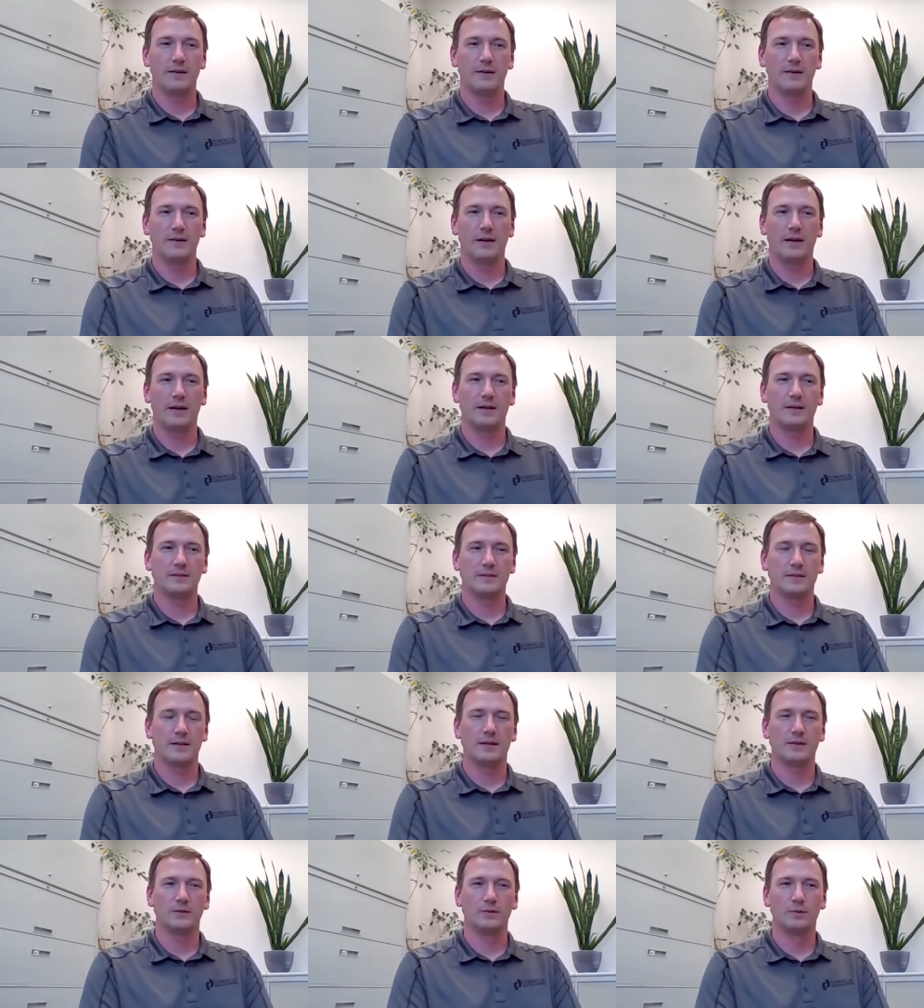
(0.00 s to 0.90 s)
as
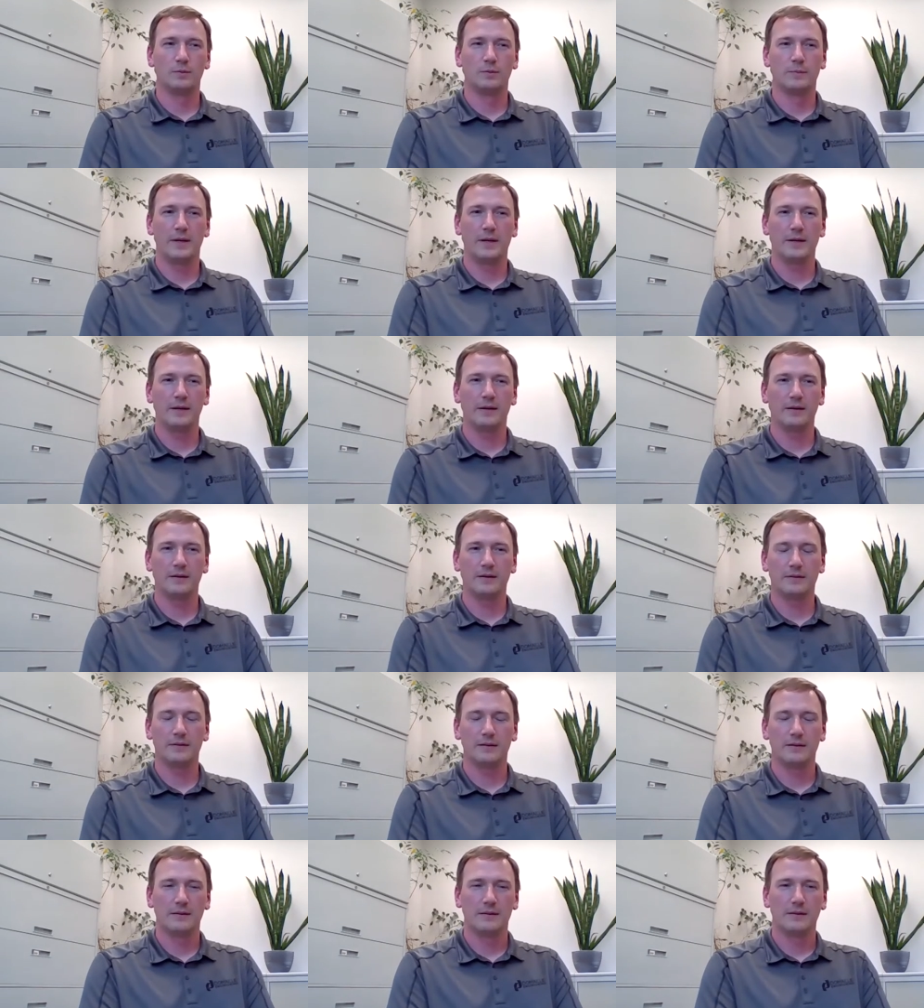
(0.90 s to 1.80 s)
a tool maker,
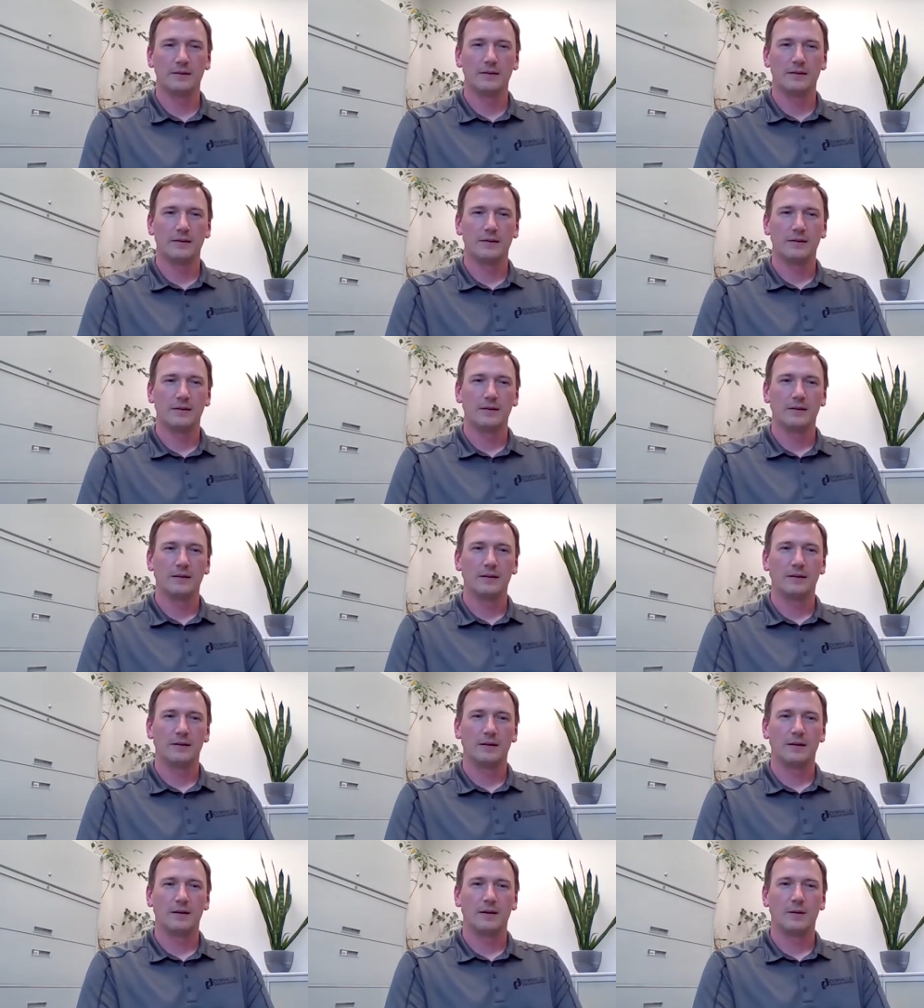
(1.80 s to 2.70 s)

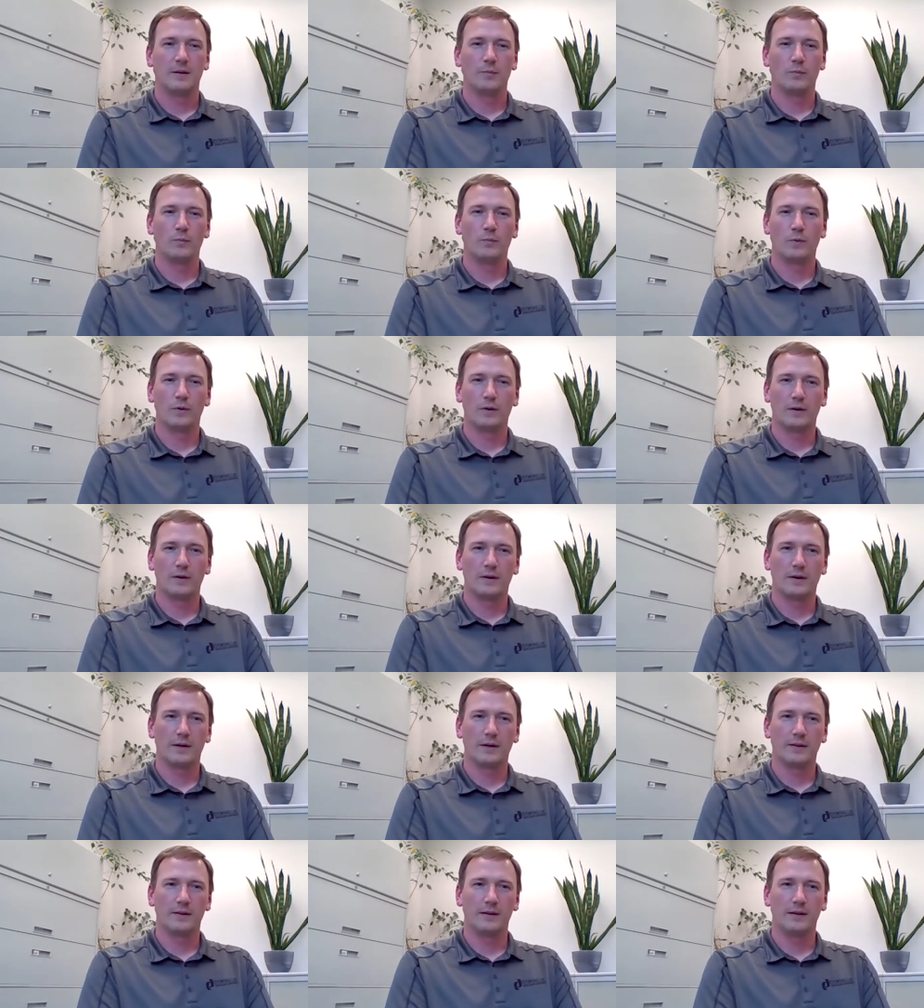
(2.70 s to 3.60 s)
working
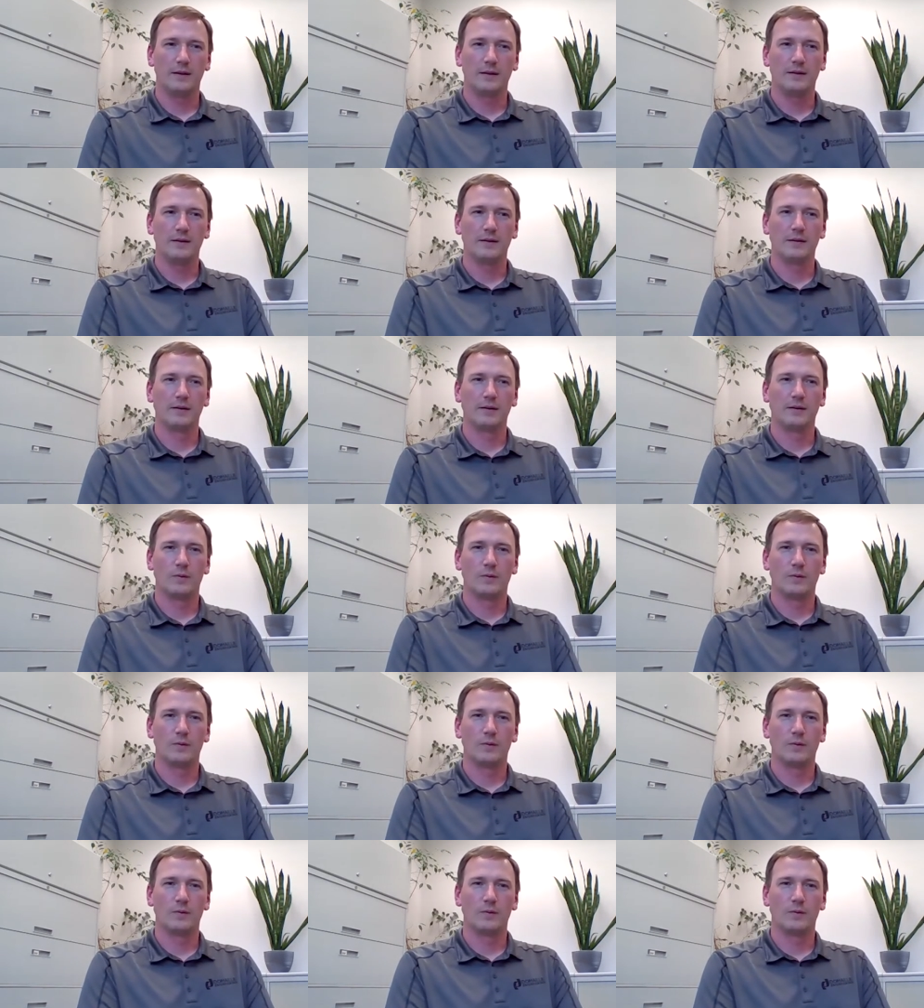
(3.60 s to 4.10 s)
on the